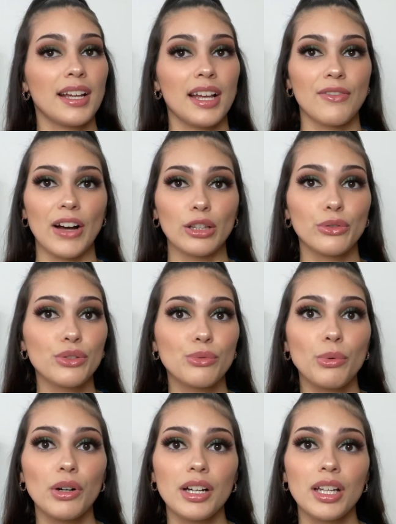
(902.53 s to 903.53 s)
if I
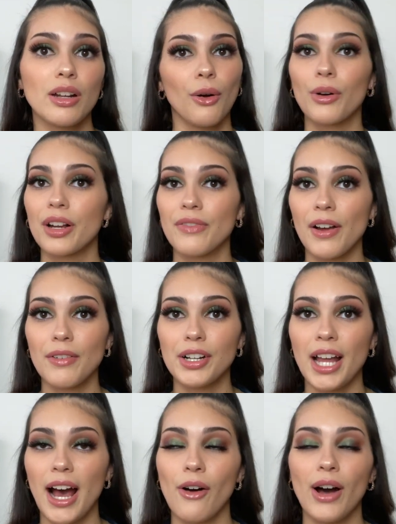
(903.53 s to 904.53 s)
lose one or if I
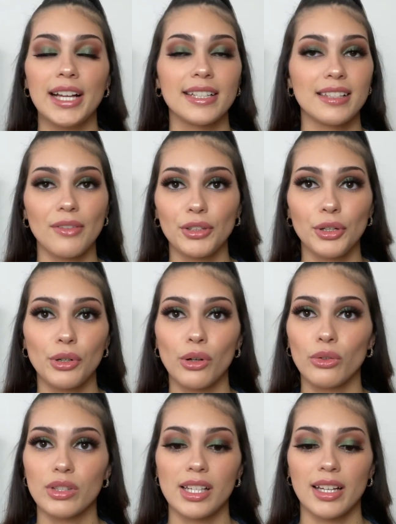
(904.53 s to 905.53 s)
run out, I can definitely go to
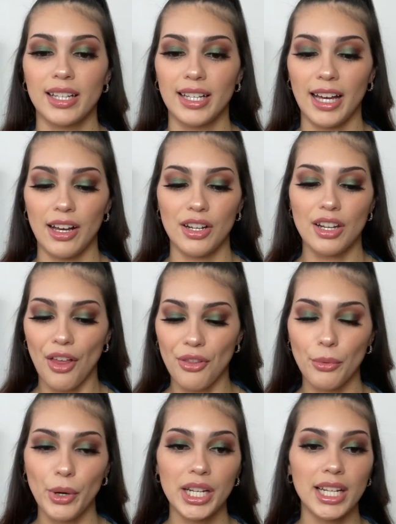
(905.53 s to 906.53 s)
Ulta and get
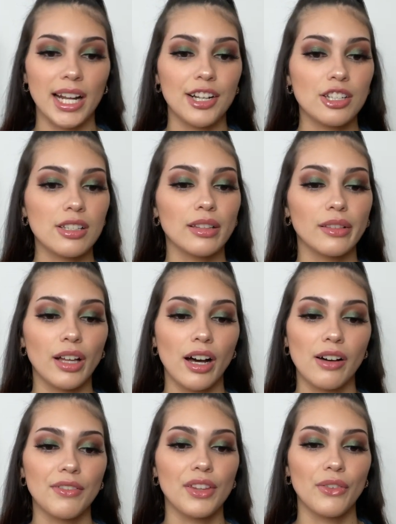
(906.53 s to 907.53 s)
another one. And I just
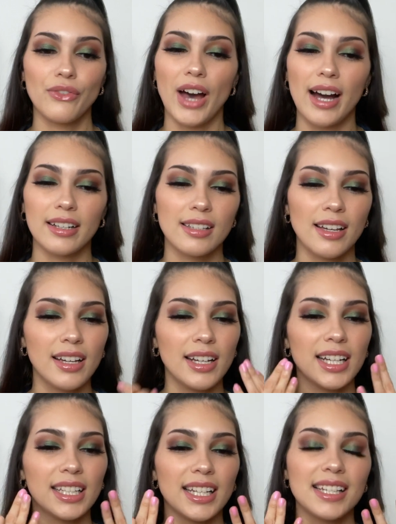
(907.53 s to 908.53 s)
love the fact
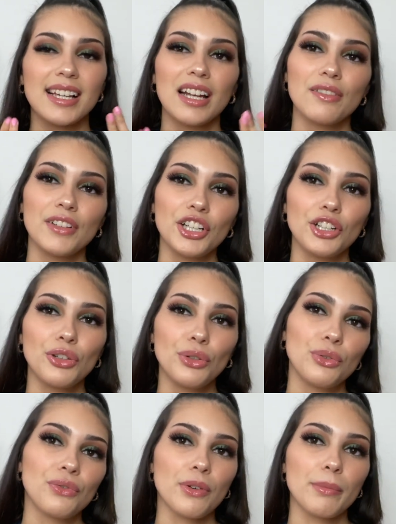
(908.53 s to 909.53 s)
that it's kind of like a
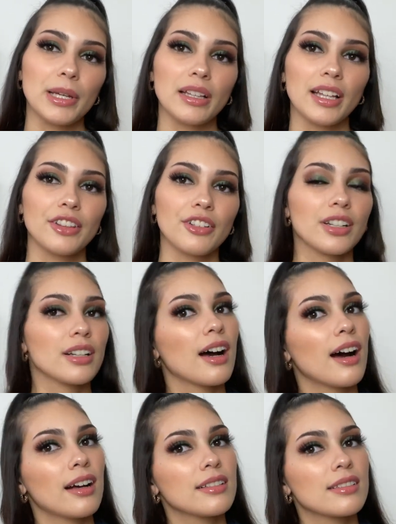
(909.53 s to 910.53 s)
nude for me. Like, they're
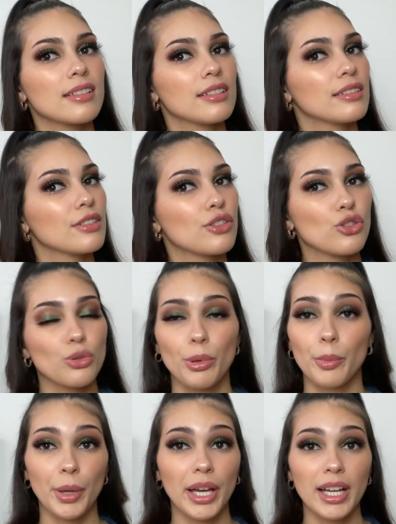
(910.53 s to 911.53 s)
not
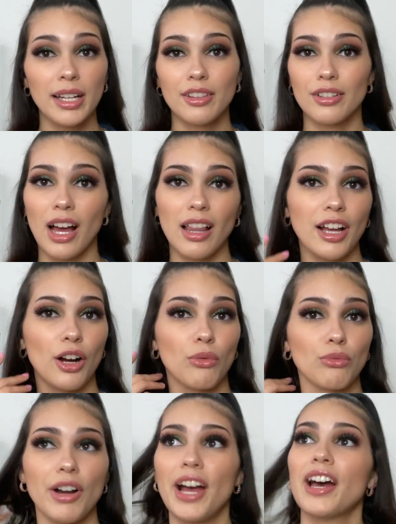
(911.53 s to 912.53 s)
super pink. They're not like a
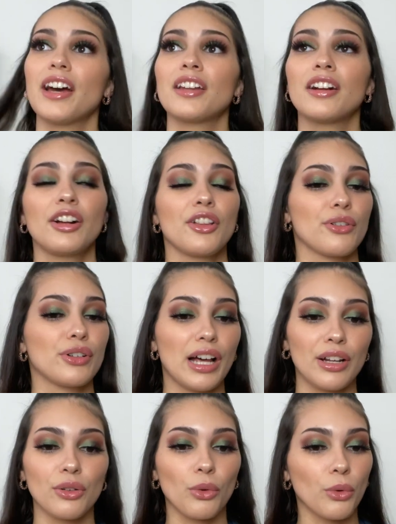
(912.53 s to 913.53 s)
red. They're
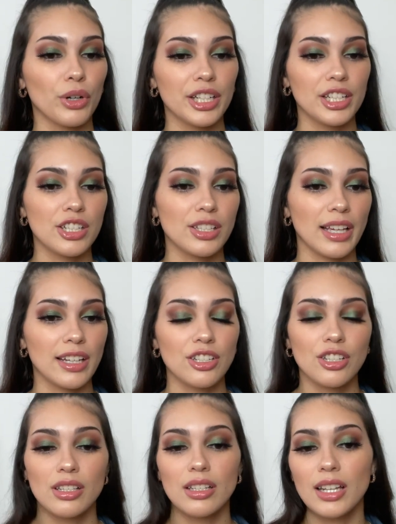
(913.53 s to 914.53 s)
not an orange. Like, it's
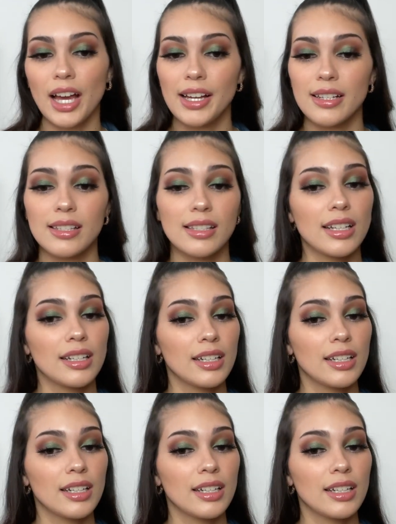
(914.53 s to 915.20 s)
just a nice